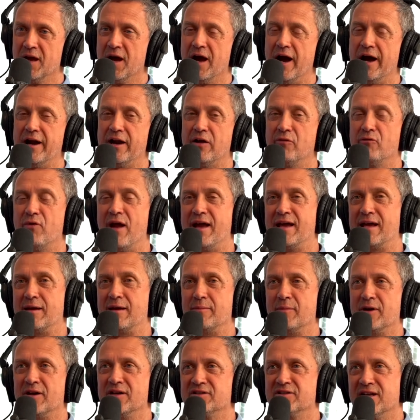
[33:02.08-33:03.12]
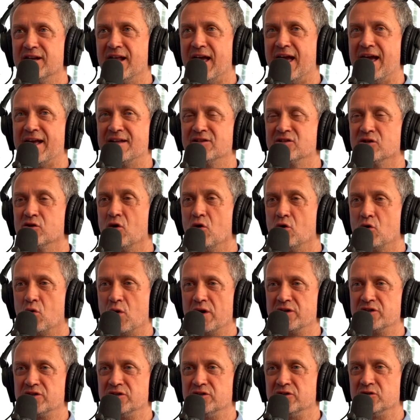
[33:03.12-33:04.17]
And I rang him and I said, Hans, I've got a
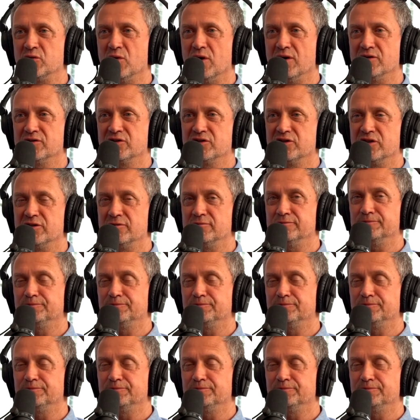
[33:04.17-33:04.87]
question to ask you.